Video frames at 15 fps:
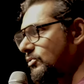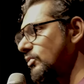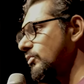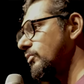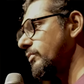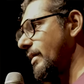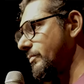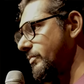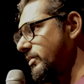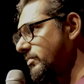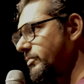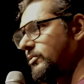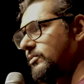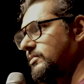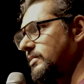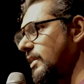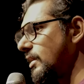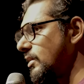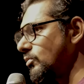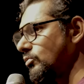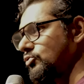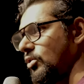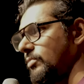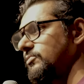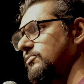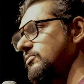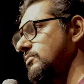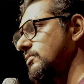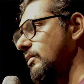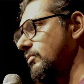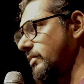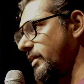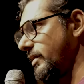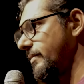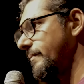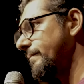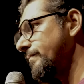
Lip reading: not going to happen because there are no jobs out there.